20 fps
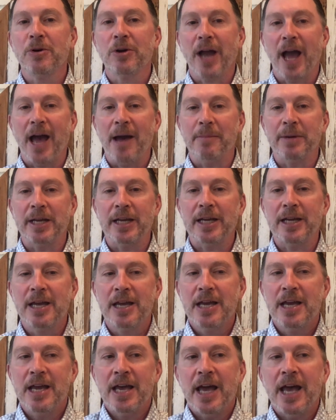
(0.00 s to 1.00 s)
comedy,
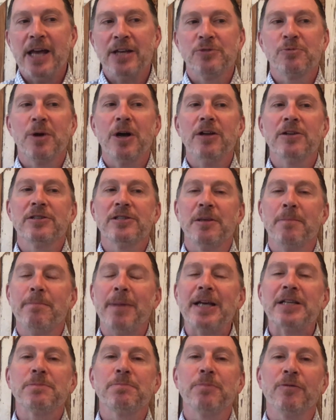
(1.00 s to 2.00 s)
as well as the
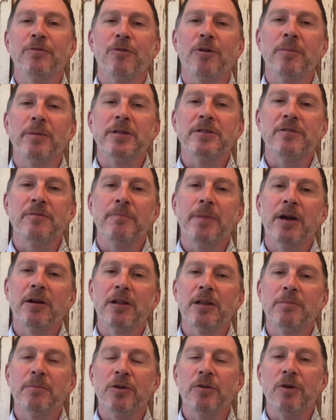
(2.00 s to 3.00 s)
best performance of
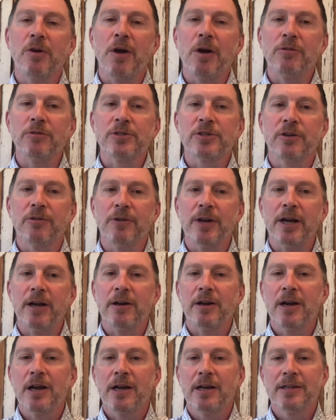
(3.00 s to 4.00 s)
Marilyn Monroe's
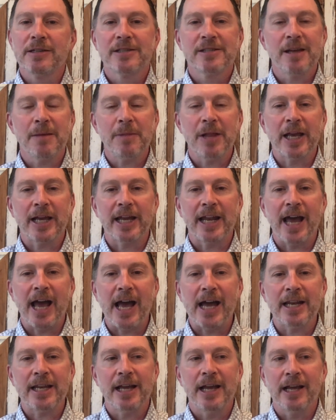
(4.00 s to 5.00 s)
career, Some Like It
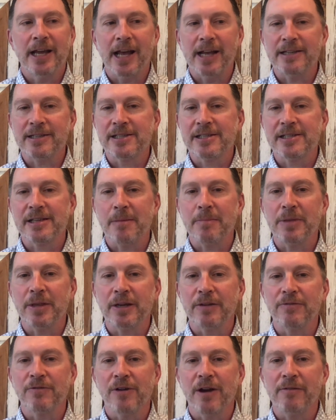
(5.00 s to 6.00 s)
Hot has
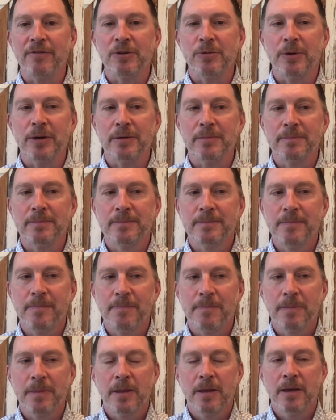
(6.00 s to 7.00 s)
something for everyone.
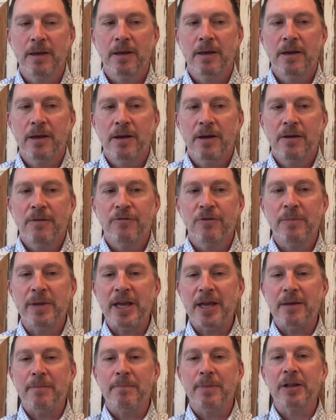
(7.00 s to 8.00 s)
For
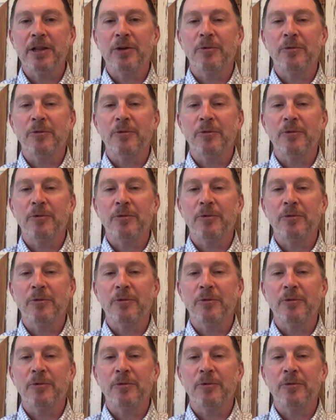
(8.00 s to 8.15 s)
me, Billy